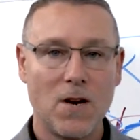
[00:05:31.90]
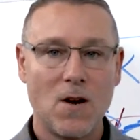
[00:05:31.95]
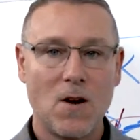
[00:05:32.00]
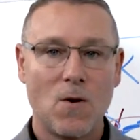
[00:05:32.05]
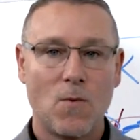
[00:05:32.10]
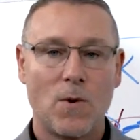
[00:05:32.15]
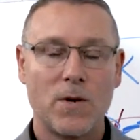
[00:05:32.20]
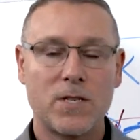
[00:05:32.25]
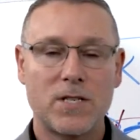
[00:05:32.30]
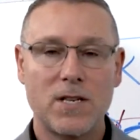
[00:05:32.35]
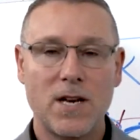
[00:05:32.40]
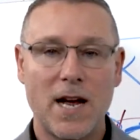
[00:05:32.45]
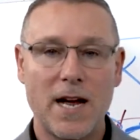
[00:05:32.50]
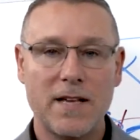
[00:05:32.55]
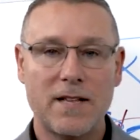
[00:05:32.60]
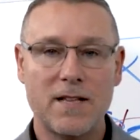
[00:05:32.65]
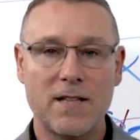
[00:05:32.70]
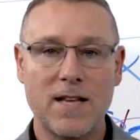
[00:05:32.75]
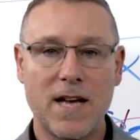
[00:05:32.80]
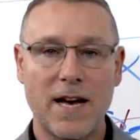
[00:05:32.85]
what's
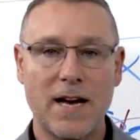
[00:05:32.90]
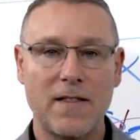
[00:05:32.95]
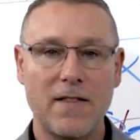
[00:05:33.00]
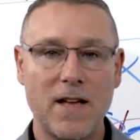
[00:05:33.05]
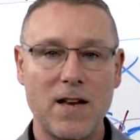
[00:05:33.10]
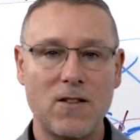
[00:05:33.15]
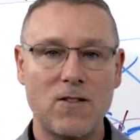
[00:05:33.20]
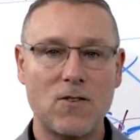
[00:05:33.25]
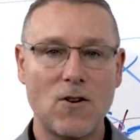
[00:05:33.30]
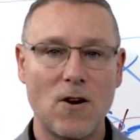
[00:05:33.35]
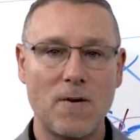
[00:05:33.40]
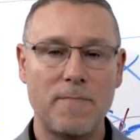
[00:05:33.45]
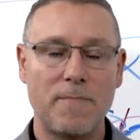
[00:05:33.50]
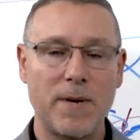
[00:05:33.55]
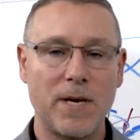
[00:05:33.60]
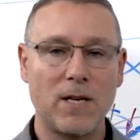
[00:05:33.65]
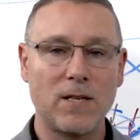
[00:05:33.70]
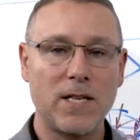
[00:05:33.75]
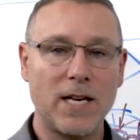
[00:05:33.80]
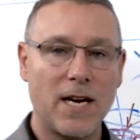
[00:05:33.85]
nice is I can then start
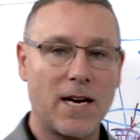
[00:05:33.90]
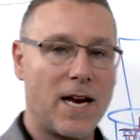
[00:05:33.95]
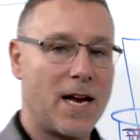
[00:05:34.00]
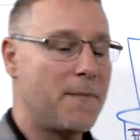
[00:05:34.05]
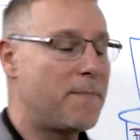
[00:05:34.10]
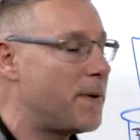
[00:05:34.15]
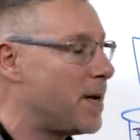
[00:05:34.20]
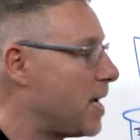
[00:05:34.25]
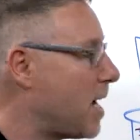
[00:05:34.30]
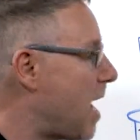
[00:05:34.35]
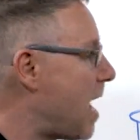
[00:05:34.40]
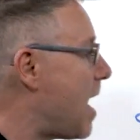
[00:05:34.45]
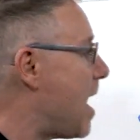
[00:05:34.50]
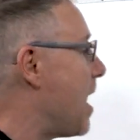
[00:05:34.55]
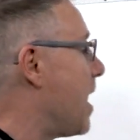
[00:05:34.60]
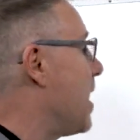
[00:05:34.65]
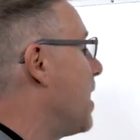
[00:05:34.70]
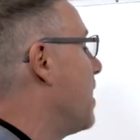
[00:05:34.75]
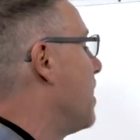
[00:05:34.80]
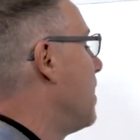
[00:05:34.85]
building an
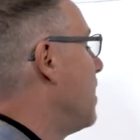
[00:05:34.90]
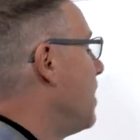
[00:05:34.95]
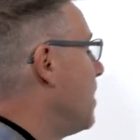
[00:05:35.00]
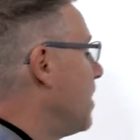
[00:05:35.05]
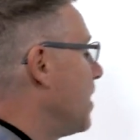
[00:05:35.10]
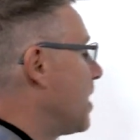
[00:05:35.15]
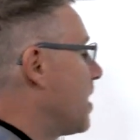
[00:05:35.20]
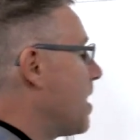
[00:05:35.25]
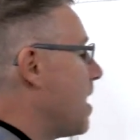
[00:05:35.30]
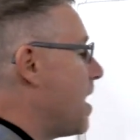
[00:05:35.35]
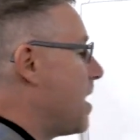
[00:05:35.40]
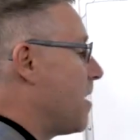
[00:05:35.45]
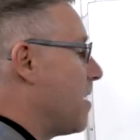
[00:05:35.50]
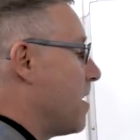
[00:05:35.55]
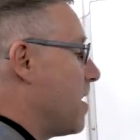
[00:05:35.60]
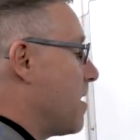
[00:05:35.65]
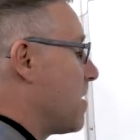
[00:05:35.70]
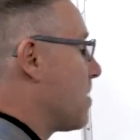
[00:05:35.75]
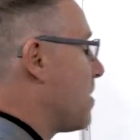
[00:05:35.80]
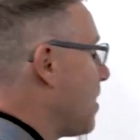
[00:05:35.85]
API that kind of
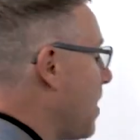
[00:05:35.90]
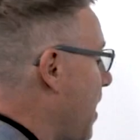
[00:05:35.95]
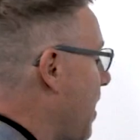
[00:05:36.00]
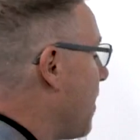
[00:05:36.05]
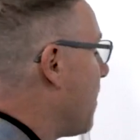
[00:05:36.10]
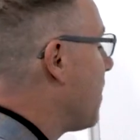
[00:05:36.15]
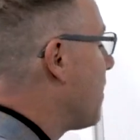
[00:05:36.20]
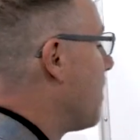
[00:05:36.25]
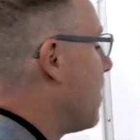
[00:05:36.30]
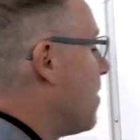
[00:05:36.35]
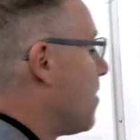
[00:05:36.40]
is layered.